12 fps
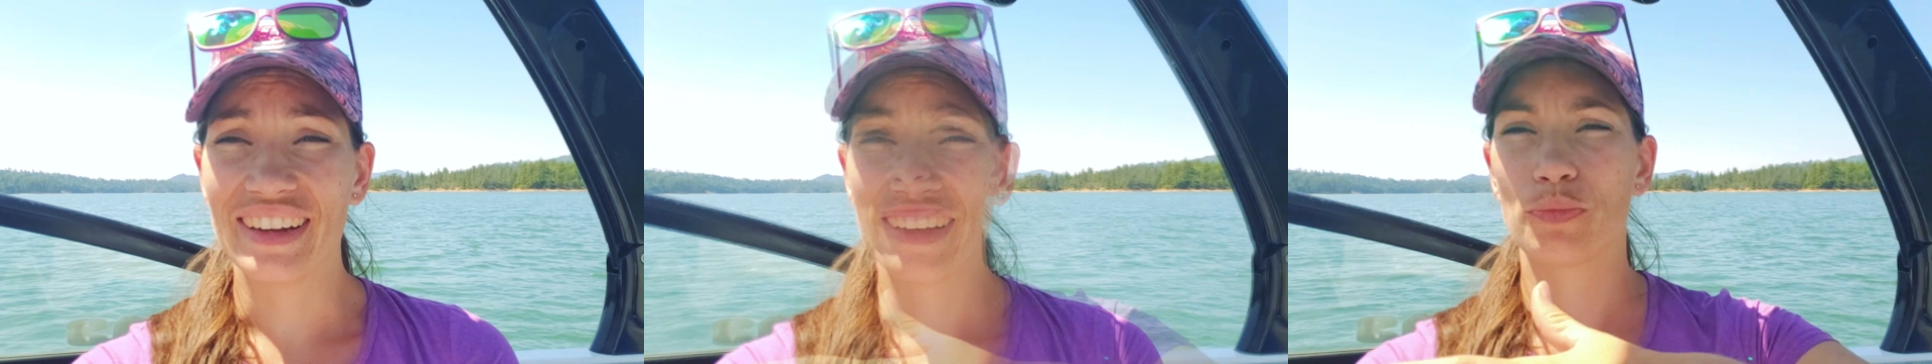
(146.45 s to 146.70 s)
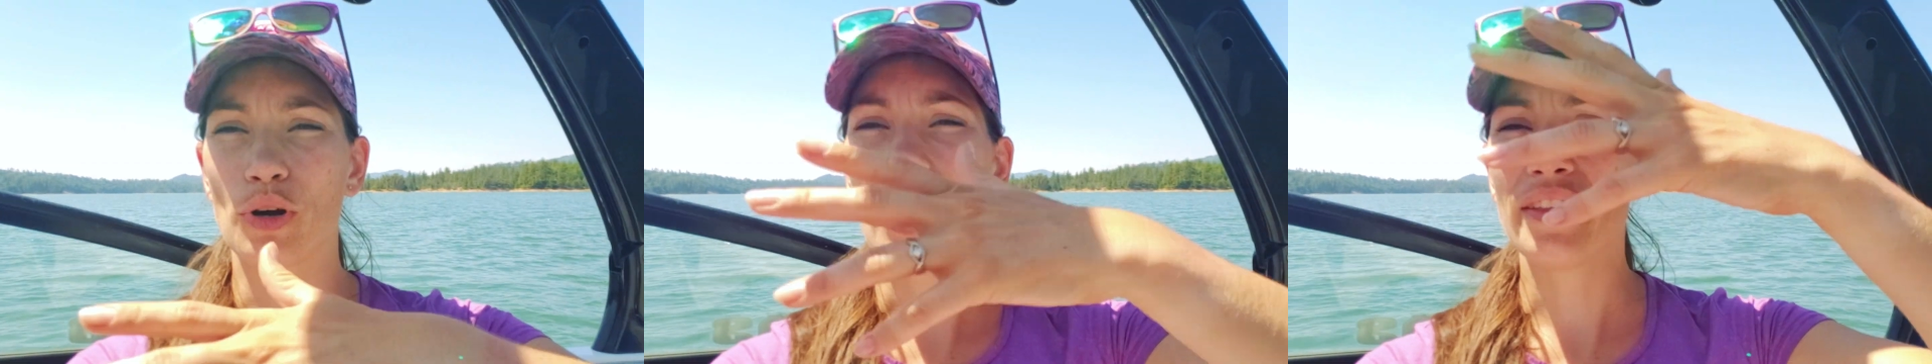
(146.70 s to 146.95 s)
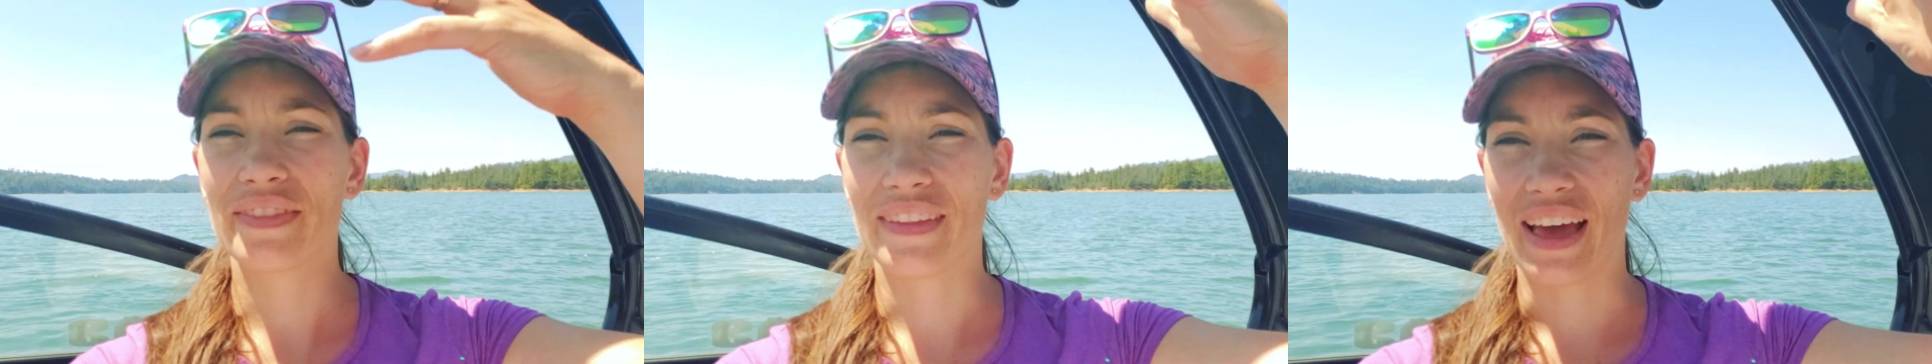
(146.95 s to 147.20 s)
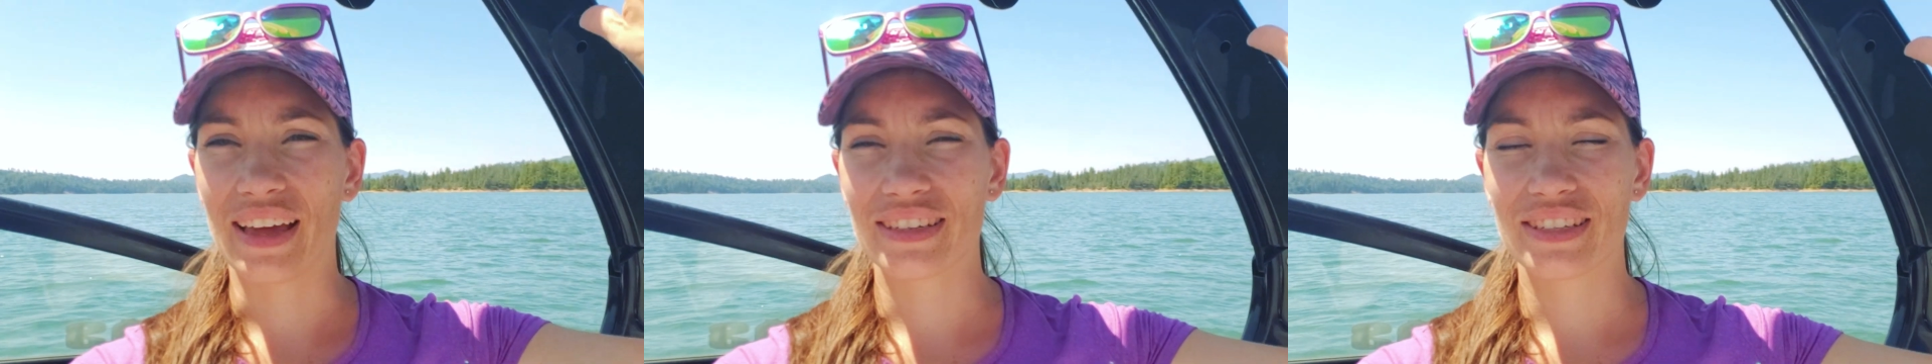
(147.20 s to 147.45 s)
Broaden
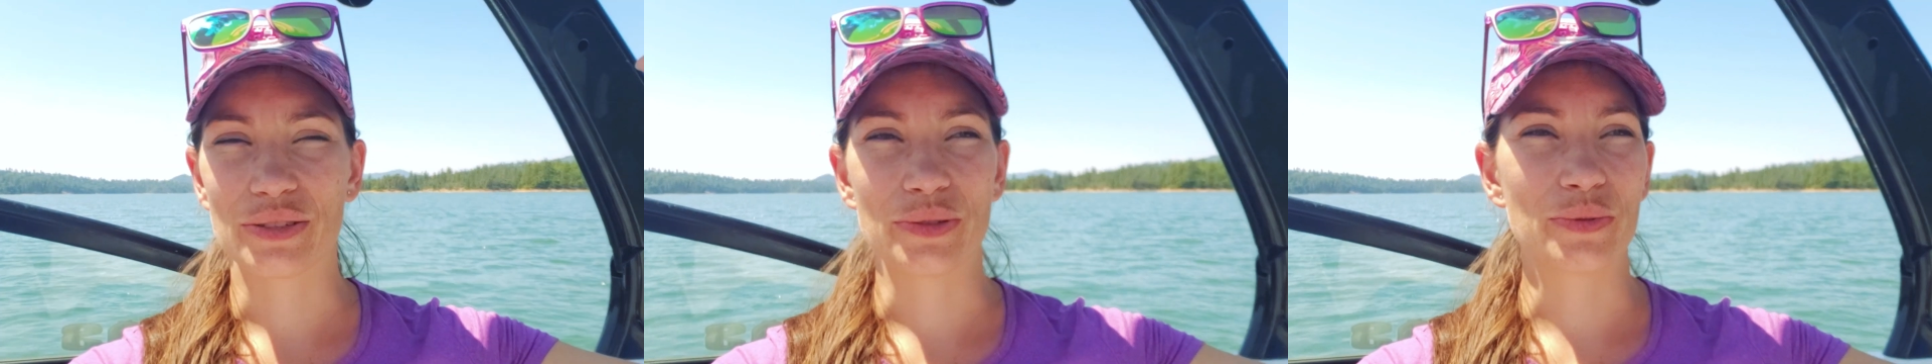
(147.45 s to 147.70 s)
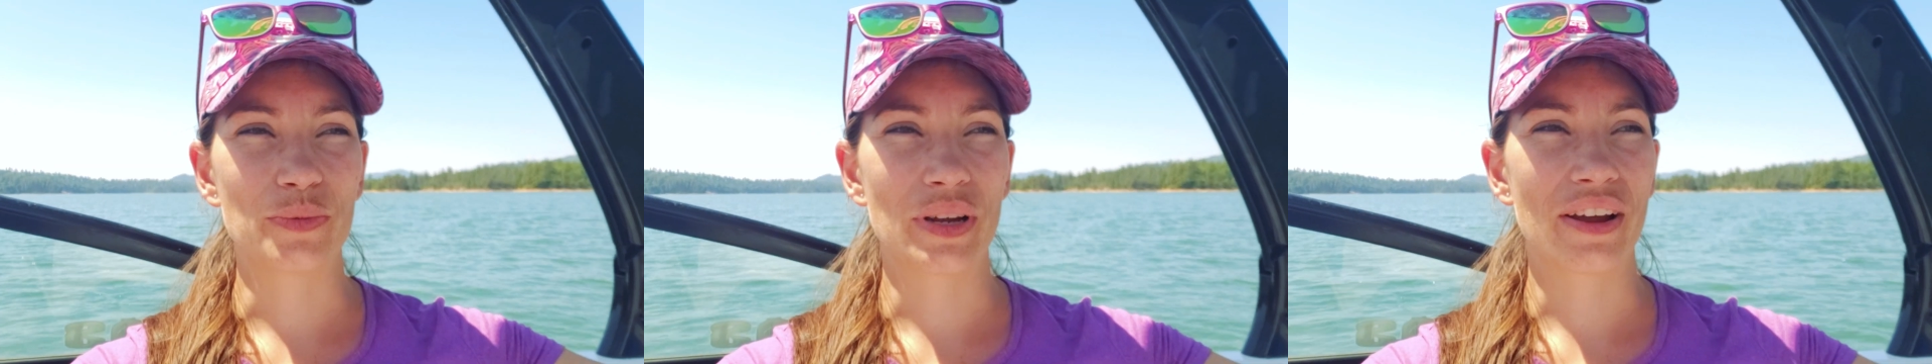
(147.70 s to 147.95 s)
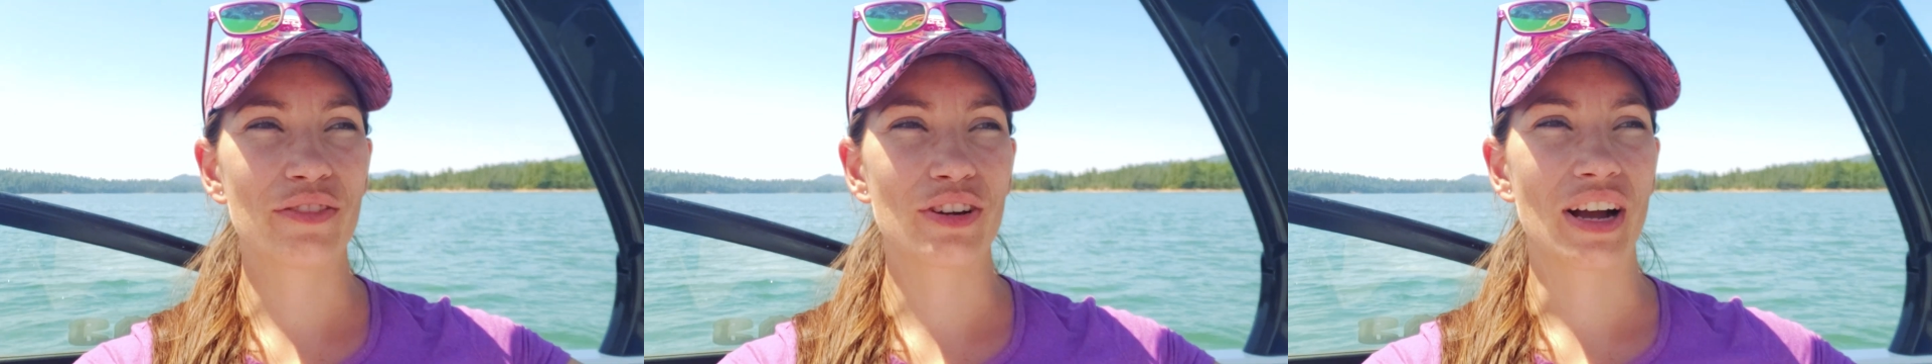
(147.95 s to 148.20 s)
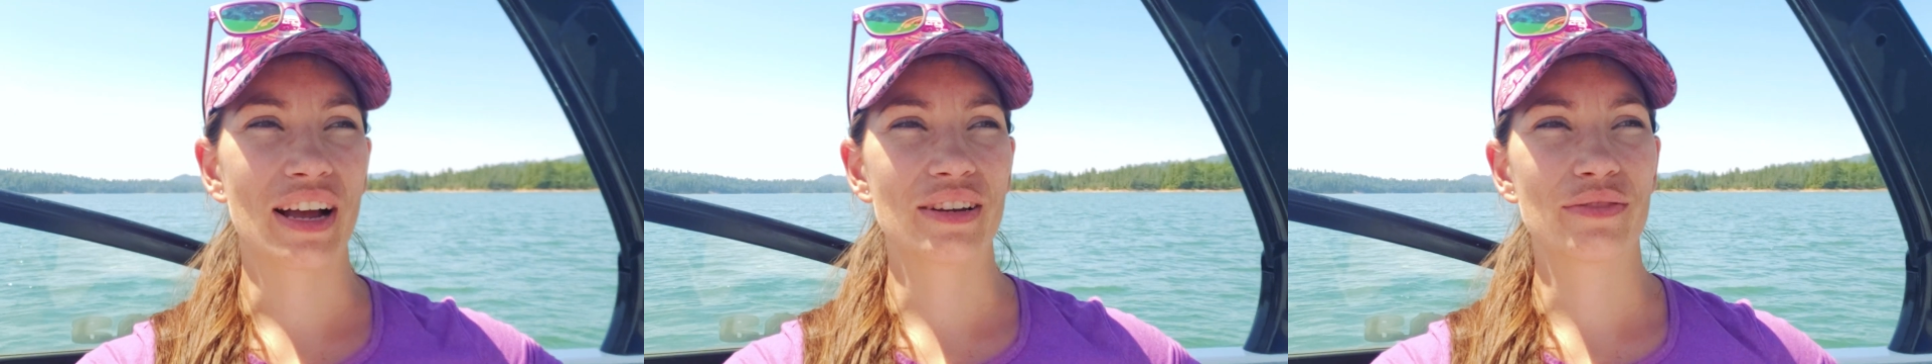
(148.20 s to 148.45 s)
that to whatever
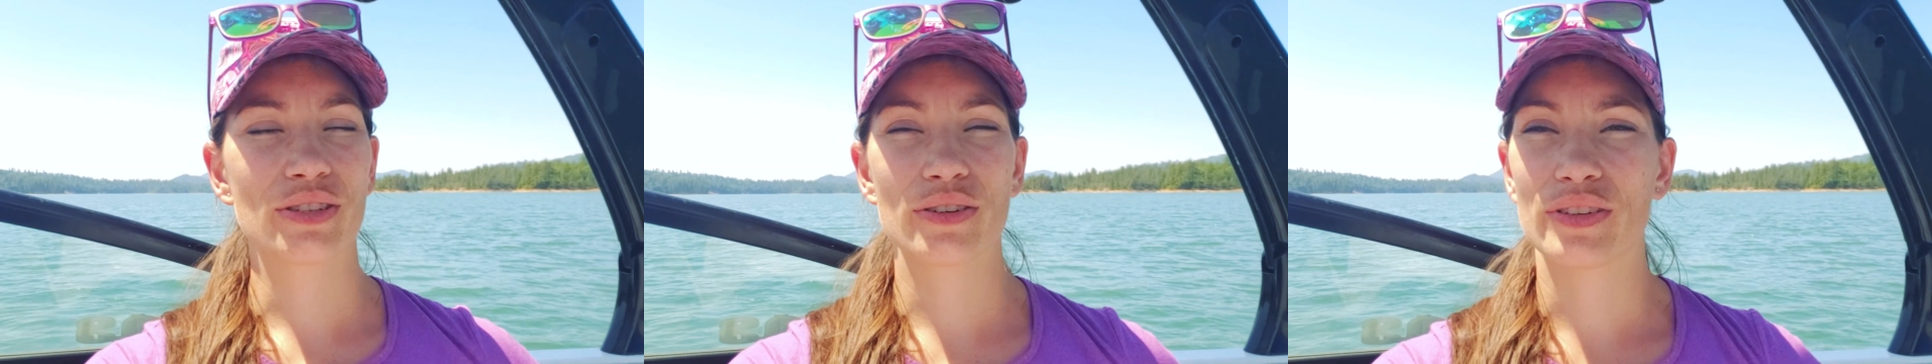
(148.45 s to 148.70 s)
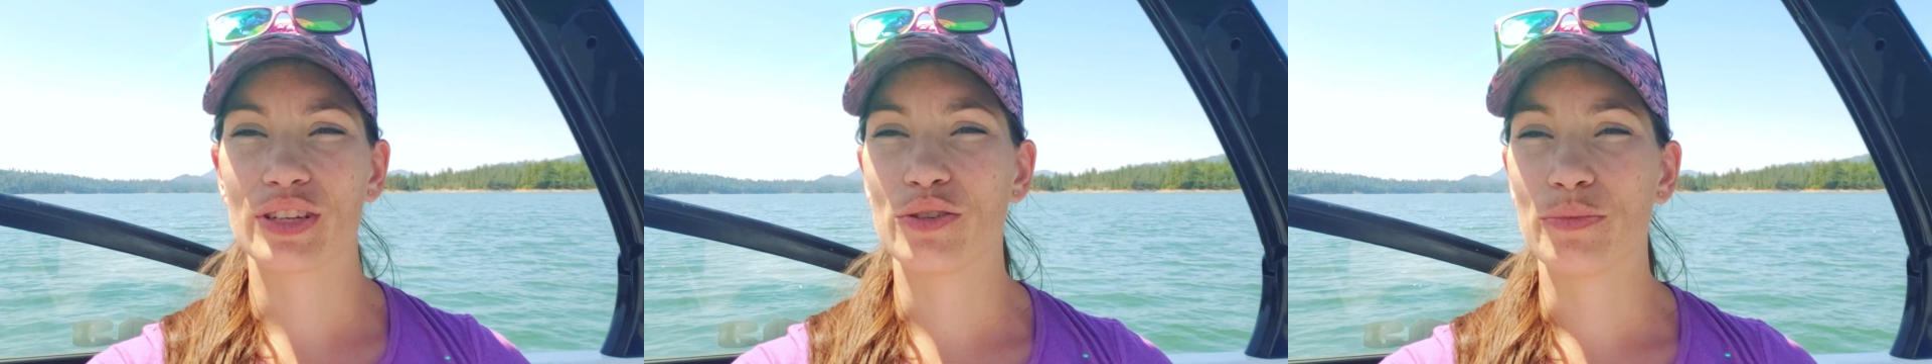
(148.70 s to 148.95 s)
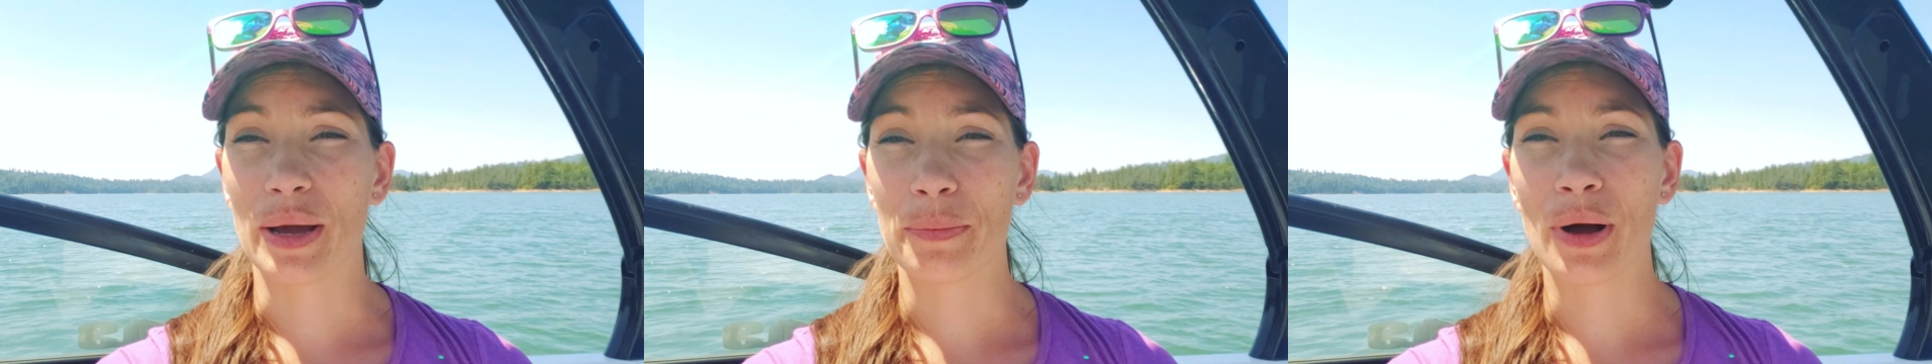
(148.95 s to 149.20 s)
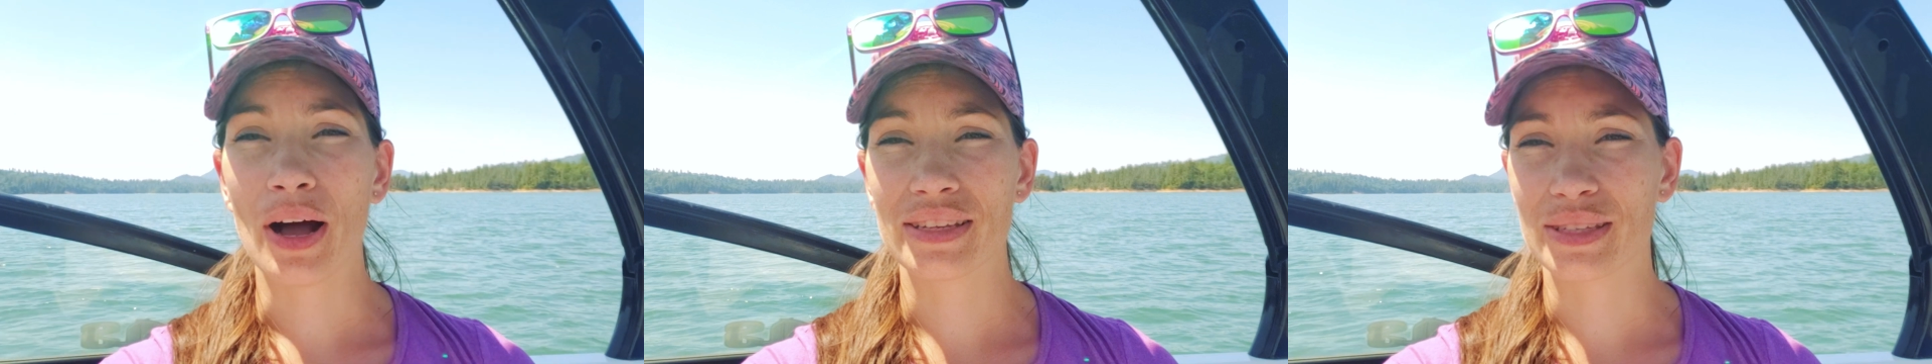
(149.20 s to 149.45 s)
kind of serving you might
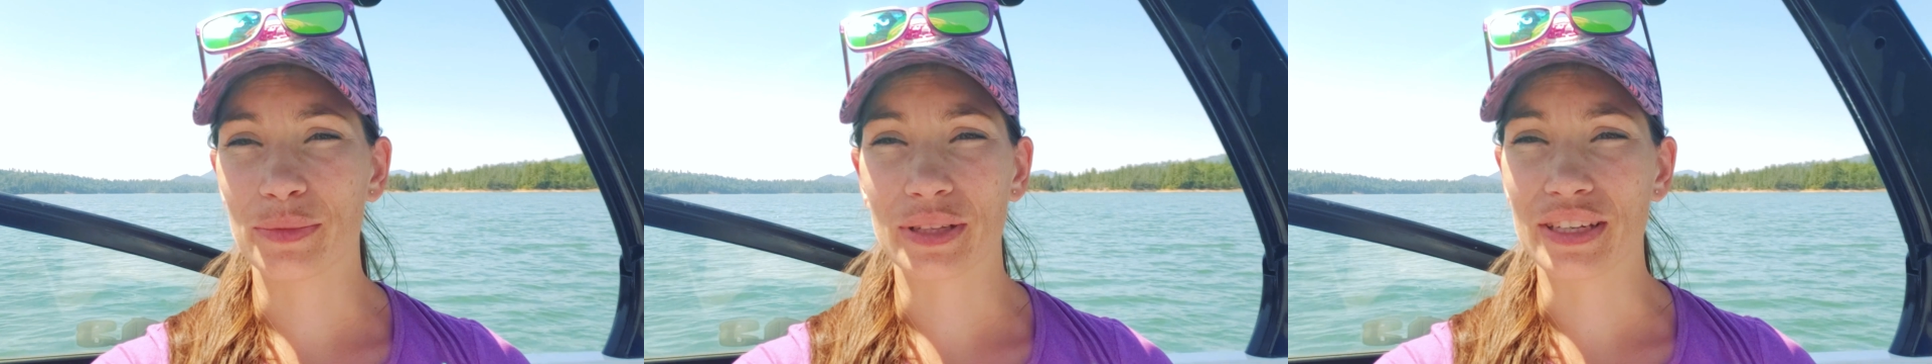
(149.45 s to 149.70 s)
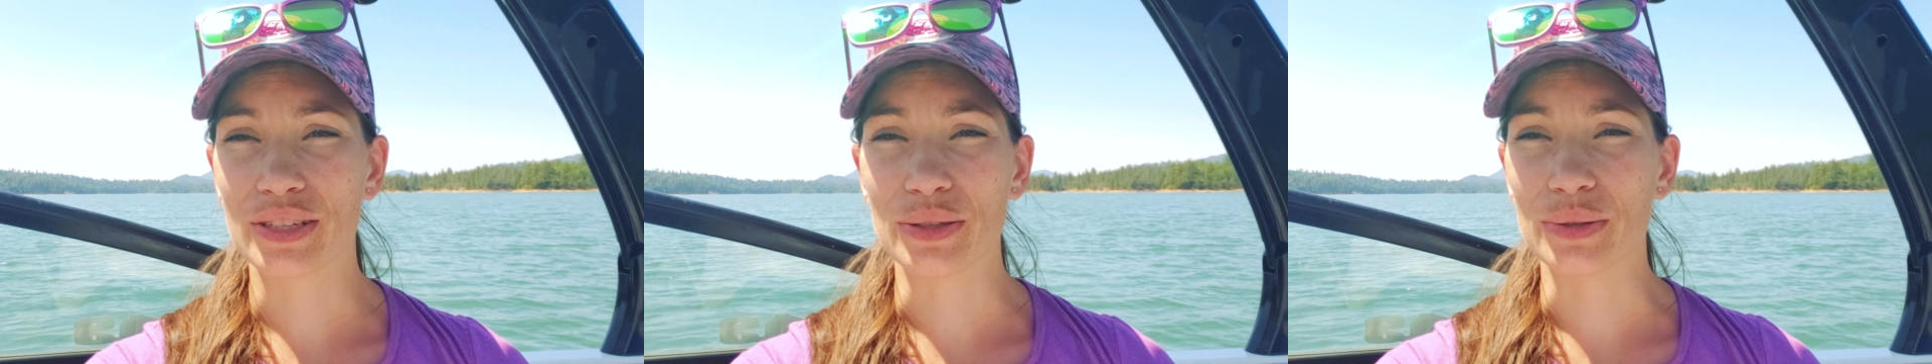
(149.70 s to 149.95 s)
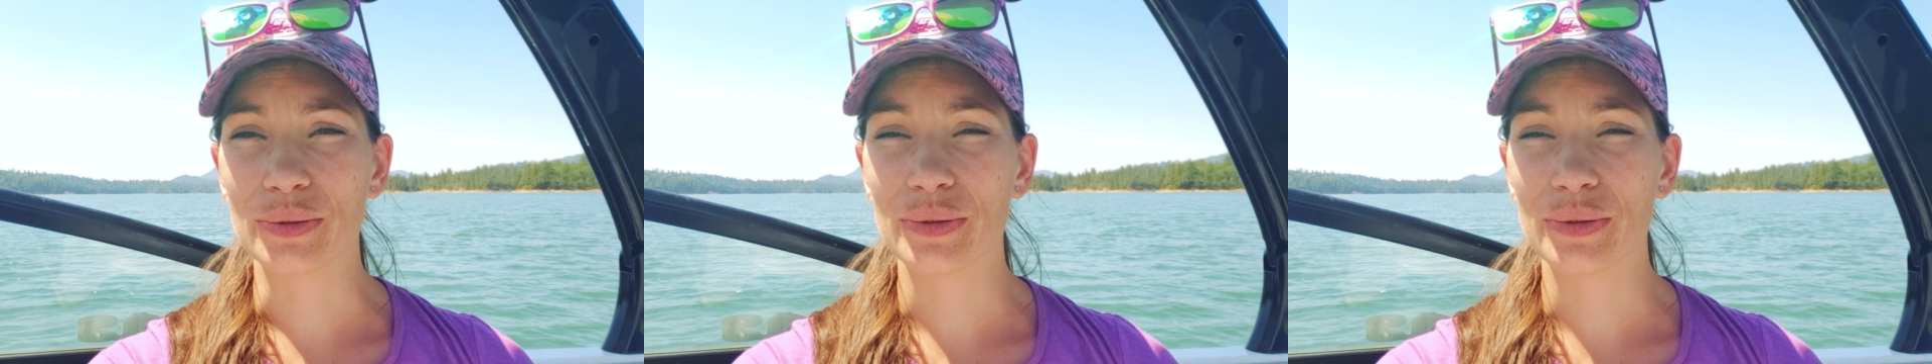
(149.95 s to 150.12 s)
possibly do,